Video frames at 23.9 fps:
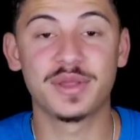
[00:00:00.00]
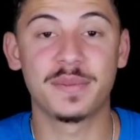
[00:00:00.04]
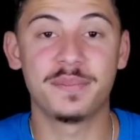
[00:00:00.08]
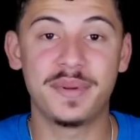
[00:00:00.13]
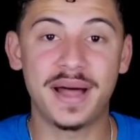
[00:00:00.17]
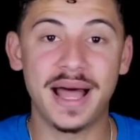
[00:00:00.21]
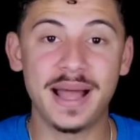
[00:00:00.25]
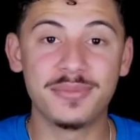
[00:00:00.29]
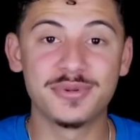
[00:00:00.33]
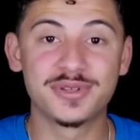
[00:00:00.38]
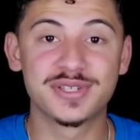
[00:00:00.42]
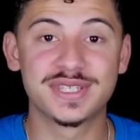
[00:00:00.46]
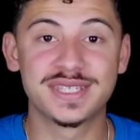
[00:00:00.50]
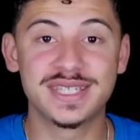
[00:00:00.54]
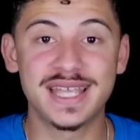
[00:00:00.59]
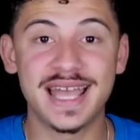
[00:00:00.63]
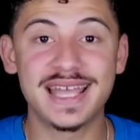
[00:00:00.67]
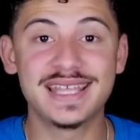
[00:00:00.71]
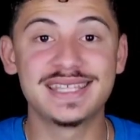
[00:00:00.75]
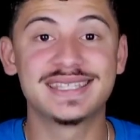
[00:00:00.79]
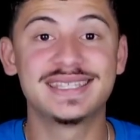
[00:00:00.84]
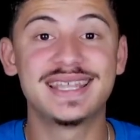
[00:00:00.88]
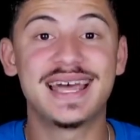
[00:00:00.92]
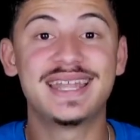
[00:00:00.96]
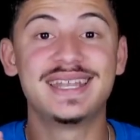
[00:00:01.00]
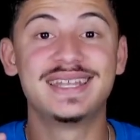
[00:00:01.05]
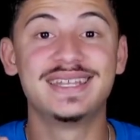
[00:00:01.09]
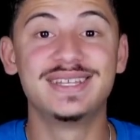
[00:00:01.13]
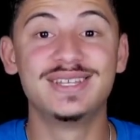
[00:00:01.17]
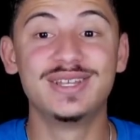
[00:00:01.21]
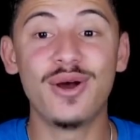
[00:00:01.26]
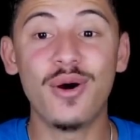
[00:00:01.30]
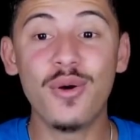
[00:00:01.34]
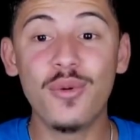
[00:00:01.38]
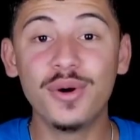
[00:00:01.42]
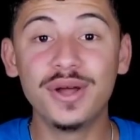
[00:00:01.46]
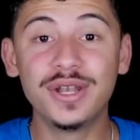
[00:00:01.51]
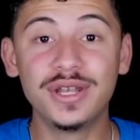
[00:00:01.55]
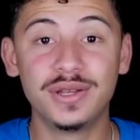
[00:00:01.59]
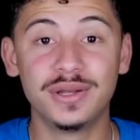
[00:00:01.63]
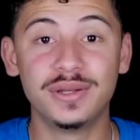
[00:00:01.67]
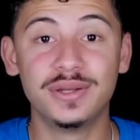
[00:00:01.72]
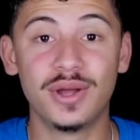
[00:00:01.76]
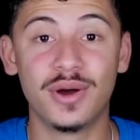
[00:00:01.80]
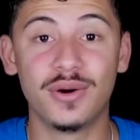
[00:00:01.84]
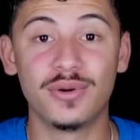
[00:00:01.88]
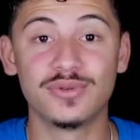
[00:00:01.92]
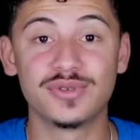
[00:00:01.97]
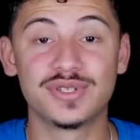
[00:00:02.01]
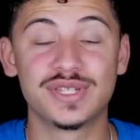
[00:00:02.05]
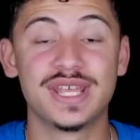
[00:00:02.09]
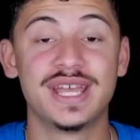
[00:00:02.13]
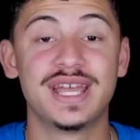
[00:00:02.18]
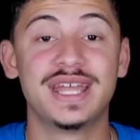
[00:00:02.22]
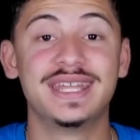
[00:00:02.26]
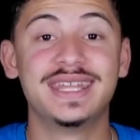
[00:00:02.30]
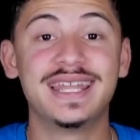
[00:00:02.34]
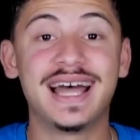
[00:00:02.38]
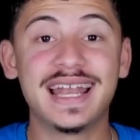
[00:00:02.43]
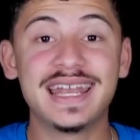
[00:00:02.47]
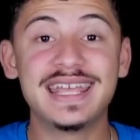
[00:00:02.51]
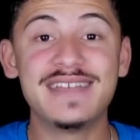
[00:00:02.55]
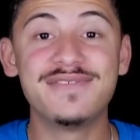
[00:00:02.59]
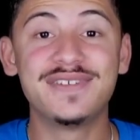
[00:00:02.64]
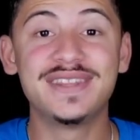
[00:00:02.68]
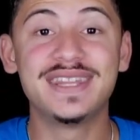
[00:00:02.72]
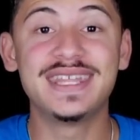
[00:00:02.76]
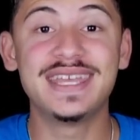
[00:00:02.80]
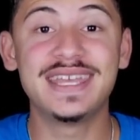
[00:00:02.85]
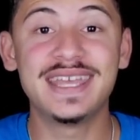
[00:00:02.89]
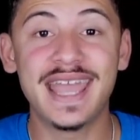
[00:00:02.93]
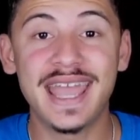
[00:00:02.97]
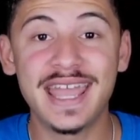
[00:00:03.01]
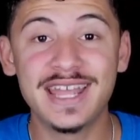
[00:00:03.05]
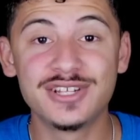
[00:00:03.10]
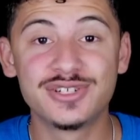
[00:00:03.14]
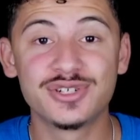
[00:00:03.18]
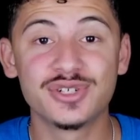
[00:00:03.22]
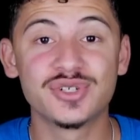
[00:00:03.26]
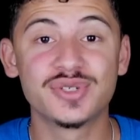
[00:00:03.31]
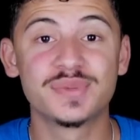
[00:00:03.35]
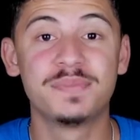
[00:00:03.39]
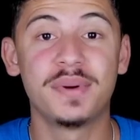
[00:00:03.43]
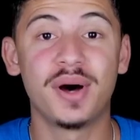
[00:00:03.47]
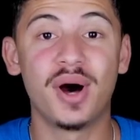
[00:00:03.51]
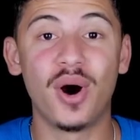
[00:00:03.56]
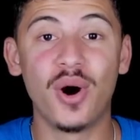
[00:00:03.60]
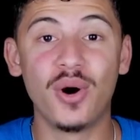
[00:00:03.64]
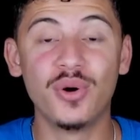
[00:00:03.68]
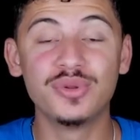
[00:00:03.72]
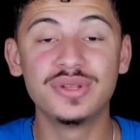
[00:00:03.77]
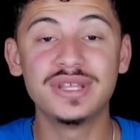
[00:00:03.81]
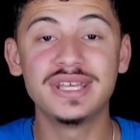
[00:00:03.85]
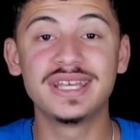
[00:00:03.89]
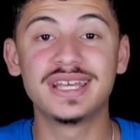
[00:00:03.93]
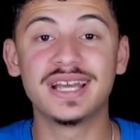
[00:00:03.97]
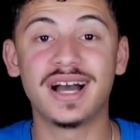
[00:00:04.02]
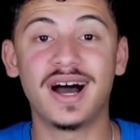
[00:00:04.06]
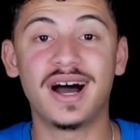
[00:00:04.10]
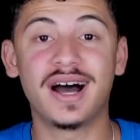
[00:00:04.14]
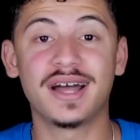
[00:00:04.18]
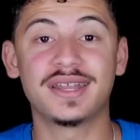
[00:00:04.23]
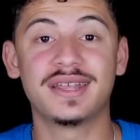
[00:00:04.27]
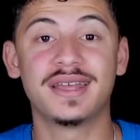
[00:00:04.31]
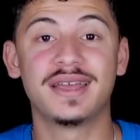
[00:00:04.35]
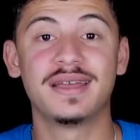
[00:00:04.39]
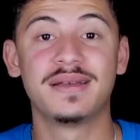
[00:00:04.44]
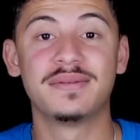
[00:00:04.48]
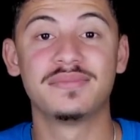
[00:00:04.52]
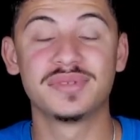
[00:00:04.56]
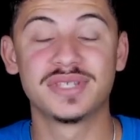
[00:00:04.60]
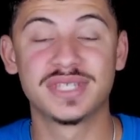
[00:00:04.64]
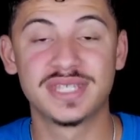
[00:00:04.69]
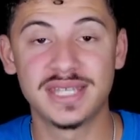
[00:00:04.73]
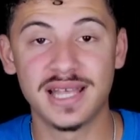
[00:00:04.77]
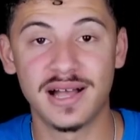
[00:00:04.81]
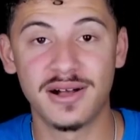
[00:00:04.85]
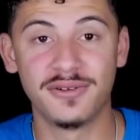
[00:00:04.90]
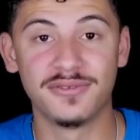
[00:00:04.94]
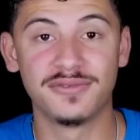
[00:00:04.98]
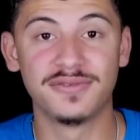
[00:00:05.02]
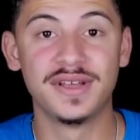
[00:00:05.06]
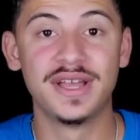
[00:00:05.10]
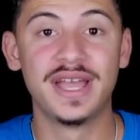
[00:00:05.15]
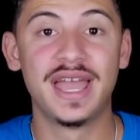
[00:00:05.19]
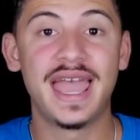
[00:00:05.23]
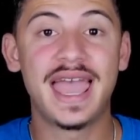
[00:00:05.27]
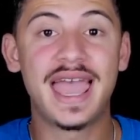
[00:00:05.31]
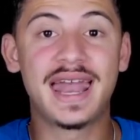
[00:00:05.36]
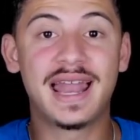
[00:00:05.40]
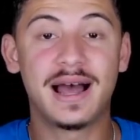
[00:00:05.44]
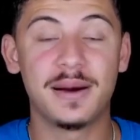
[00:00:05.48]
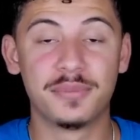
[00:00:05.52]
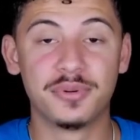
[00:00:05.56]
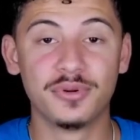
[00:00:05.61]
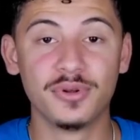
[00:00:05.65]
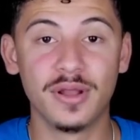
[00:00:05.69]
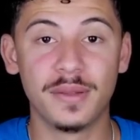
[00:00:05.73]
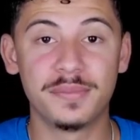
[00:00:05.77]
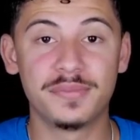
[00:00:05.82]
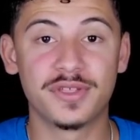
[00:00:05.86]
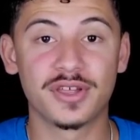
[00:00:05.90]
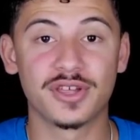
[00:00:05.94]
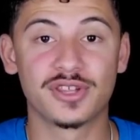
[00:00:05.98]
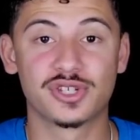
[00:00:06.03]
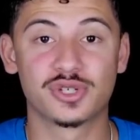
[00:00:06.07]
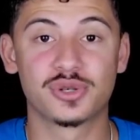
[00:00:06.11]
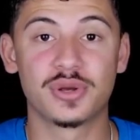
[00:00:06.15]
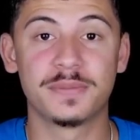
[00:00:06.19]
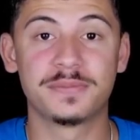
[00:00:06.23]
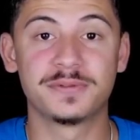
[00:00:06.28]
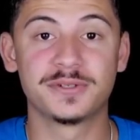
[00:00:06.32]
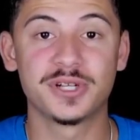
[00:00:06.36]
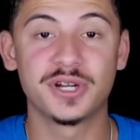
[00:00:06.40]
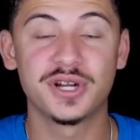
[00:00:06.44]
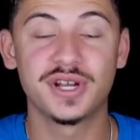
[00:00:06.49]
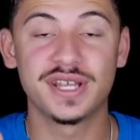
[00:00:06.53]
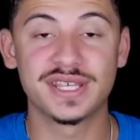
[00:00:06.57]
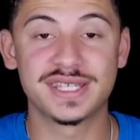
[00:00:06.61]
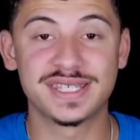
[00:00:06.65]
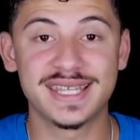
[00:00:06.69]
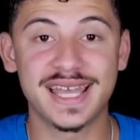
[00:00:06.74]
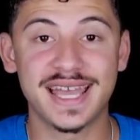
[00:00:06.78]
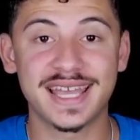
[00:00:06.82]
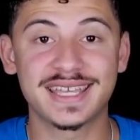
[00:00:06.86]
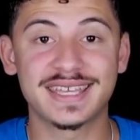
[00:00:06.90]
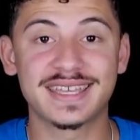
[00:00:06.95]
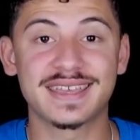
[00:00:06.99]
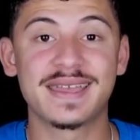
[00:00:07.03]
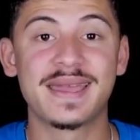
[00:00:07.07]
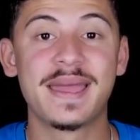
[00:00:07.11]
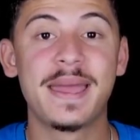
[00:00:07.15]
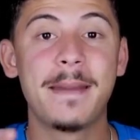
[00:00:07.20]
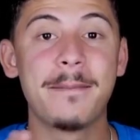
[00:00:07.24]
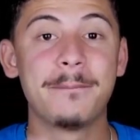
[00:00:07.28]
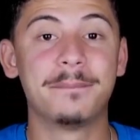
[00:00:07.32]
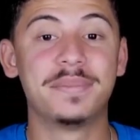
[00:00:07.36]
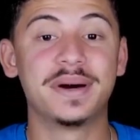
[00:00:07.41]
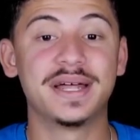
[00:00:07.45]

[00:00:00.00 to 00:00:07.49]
The Bible says that no one knows, not even the angels, but only God Himself and I'll pull up the scripture in a second.